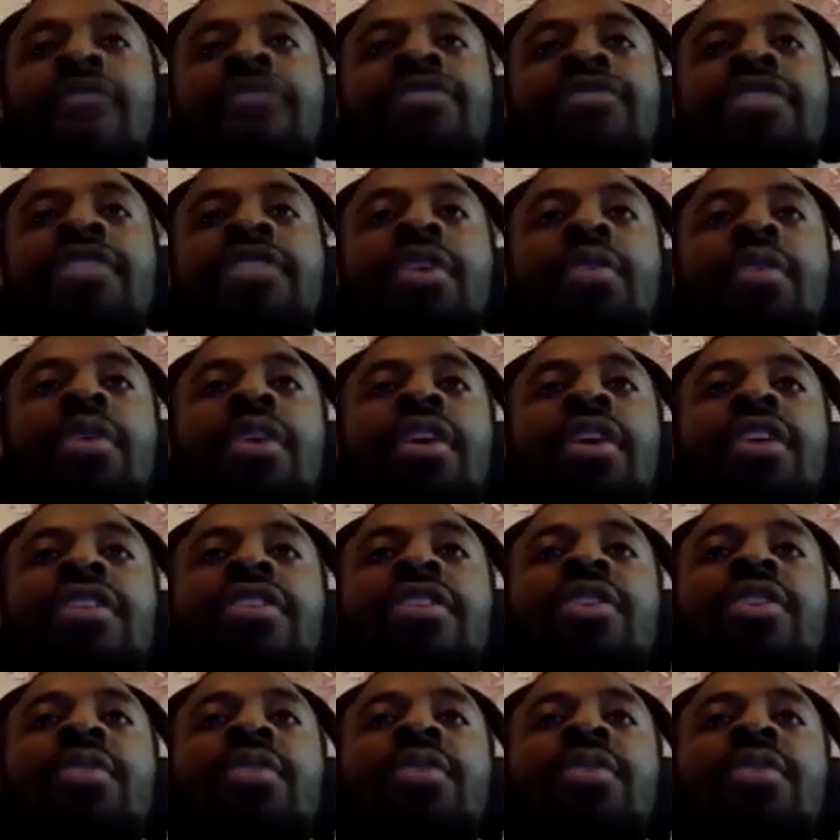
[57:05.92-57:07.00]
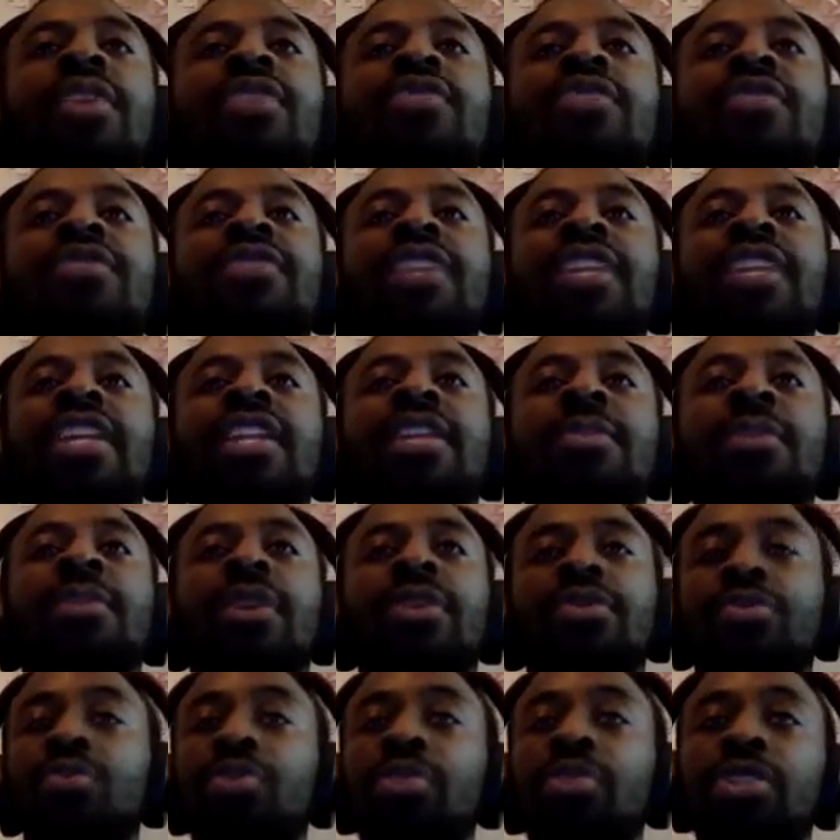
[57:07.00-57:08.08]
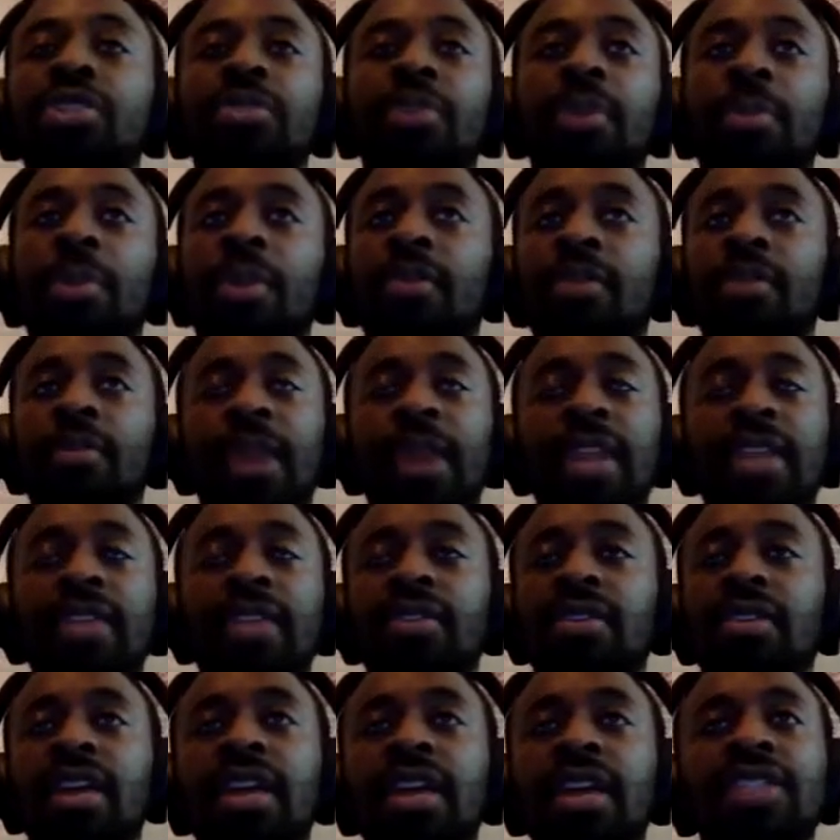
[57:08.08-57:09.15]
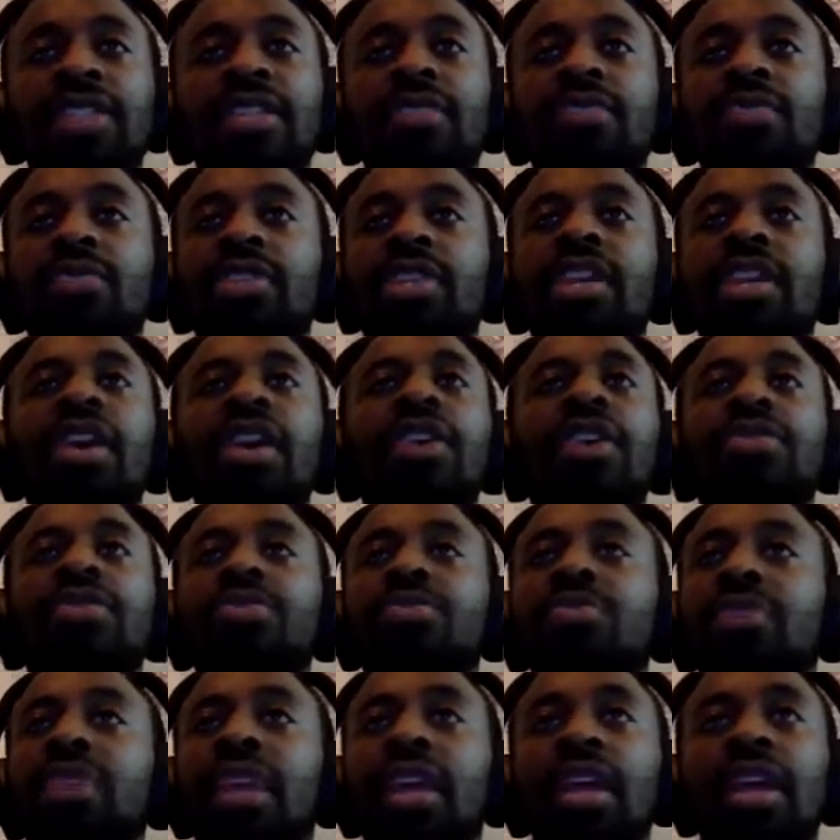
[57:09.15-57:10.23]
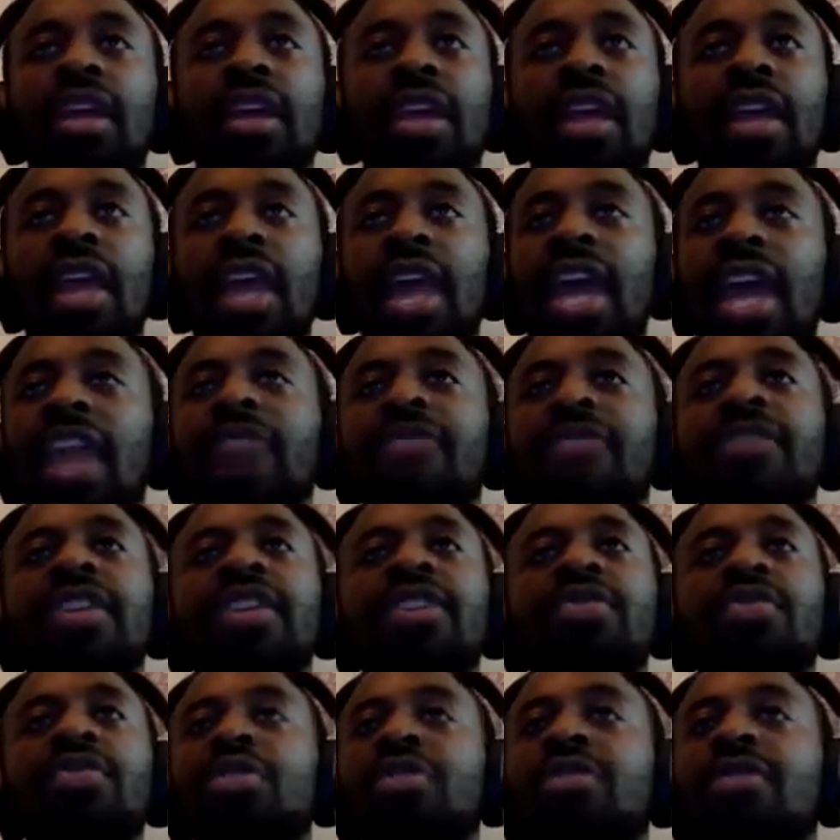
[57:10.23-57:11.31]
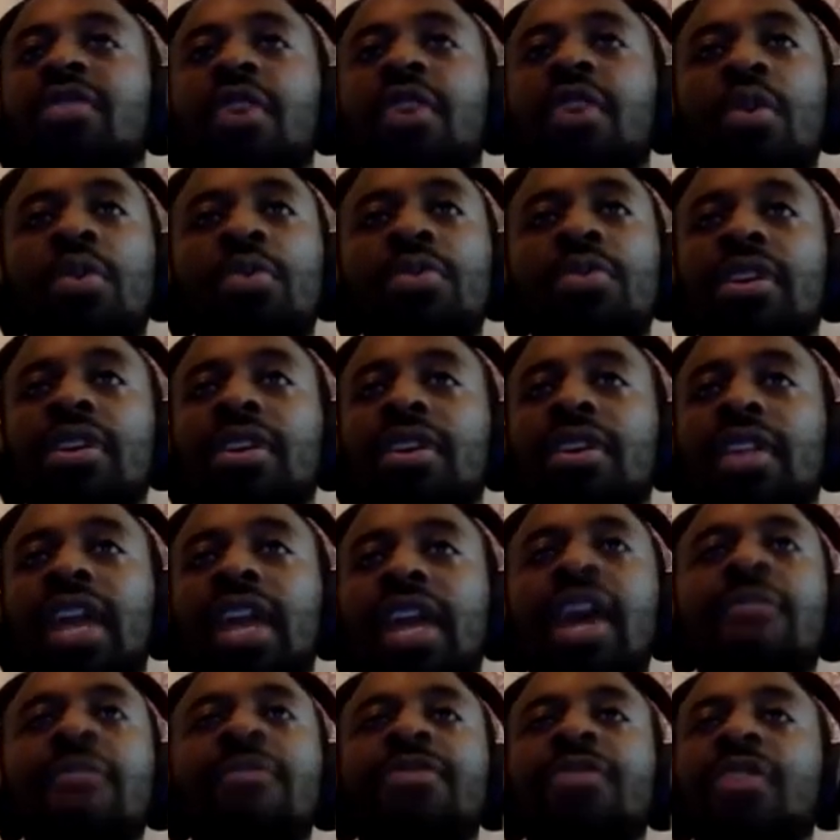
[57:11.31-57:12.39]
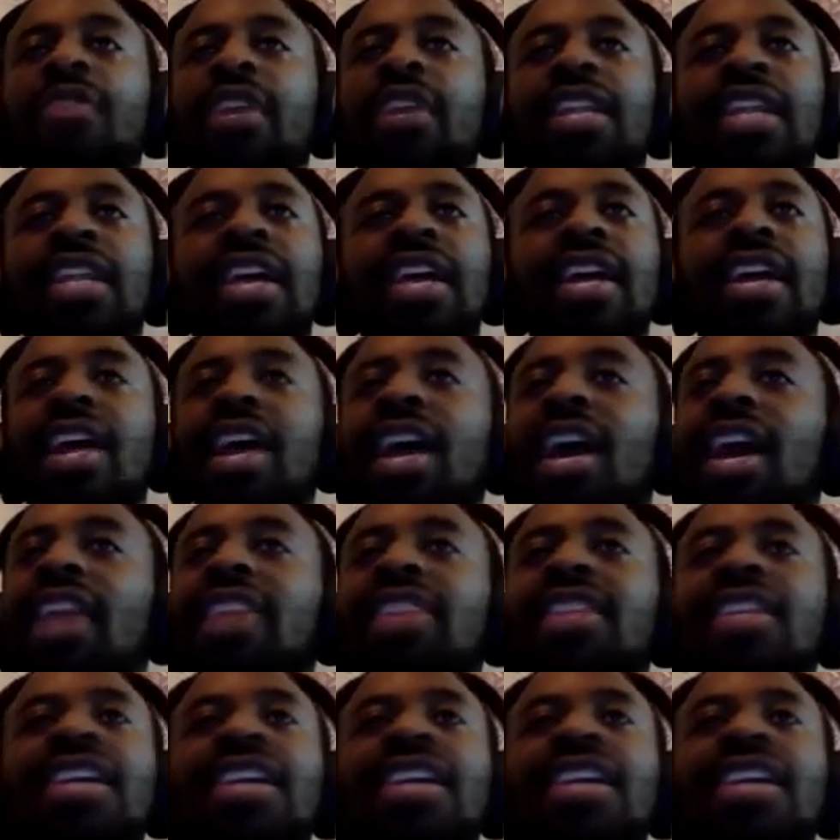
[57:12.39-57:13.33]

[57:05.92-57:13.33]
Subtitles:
do you know what? There's not a feeling anymore. I was talking to my brother about this earlier. I said, see Arsenal, yeah? And I think it's because I've got older. Like, I'm 30 now. I think